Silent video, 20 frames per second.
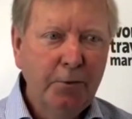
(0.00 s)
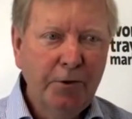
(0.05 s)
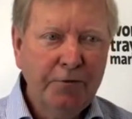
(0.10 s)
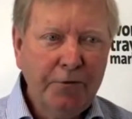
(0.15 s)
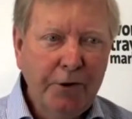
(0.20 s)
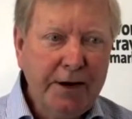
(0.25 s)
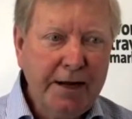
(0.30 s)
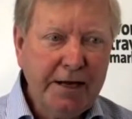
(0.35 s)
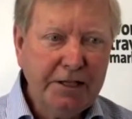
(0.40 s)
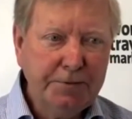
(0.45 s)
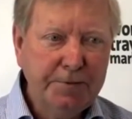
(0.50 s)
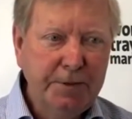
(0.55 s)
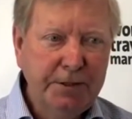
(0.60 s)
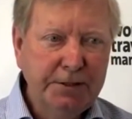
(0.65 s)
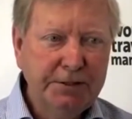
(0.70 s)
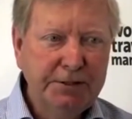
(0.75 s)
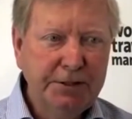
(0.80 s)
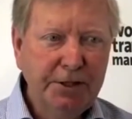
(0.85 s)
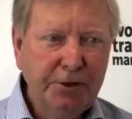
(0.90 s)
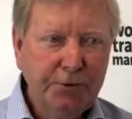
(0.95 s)
We're very
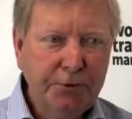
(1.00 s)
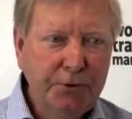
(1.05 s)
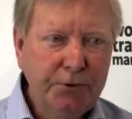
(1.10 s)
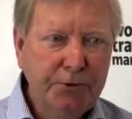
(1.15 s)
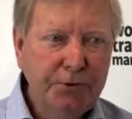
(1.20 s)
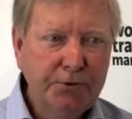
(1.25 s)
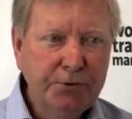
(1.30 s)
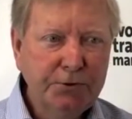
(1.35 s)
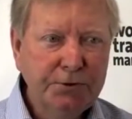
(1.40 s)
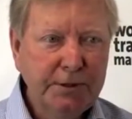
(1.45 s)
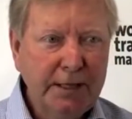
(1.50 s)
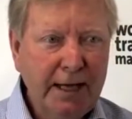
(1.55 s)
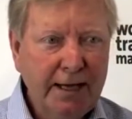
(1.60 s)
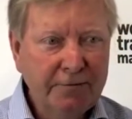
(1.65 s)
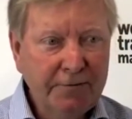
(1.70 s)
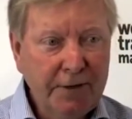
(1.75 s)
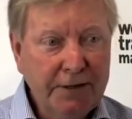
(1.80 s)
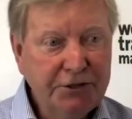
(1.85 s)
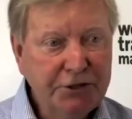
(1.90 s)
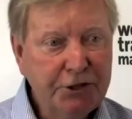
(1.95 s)
experts in cruise,
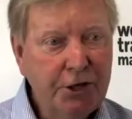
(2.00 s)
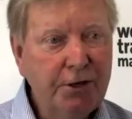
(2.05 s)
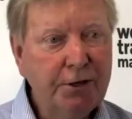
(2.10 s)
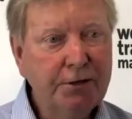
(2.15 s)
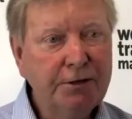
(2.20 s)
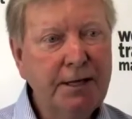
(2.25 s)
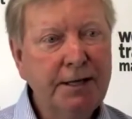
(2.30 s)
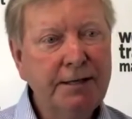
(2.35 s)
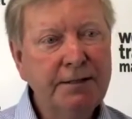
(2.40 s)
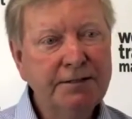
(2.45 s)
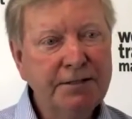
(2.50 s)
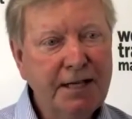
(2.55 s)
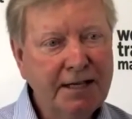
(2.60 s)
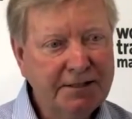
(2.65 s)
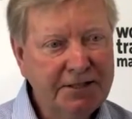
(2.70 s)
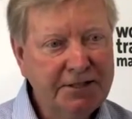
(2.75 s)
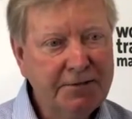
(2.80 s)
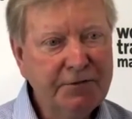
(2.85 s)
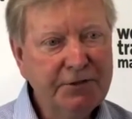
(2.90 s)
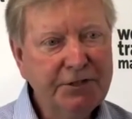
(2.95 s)
adventure holidays,
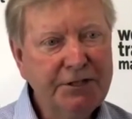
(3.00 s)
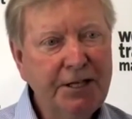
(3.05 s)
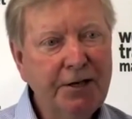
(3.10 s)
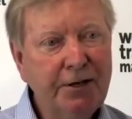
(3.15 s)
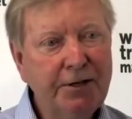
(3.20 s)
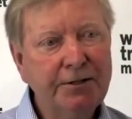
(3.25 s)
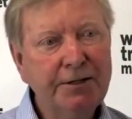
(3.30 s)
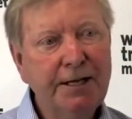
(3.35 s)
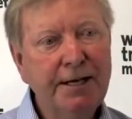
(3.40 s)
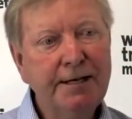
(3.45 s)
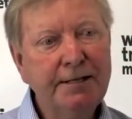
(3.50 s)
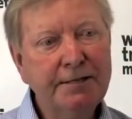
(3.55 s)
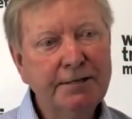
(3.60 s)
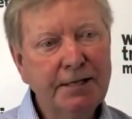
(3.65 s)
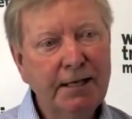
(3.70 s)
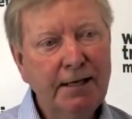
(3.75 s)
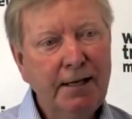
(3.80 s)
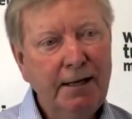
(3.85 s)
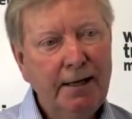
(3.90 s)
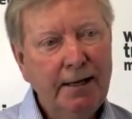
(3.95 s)
activity
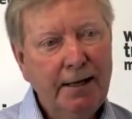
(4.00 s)
holidays,